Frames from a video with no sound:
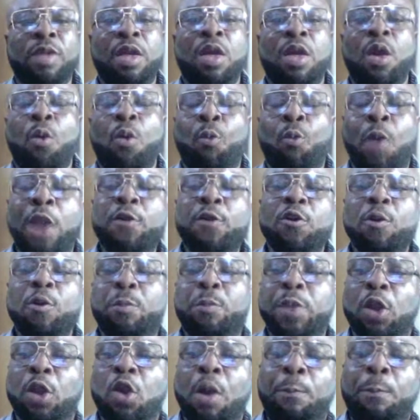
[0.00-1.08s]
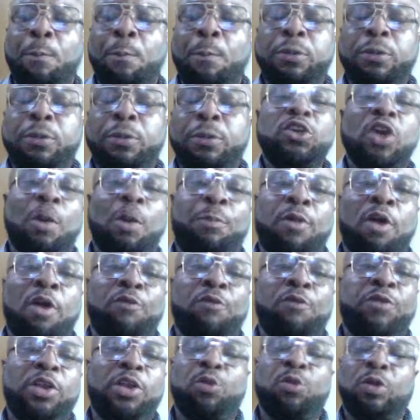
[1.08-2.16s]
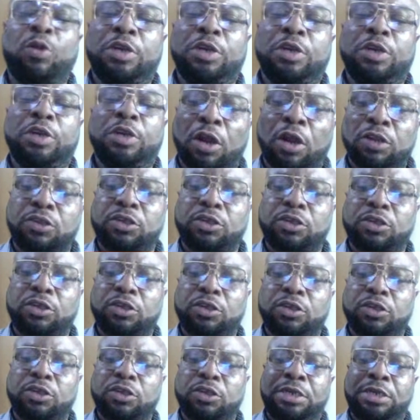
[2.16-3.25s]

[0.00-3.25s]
when you be computing your profit, you deduct that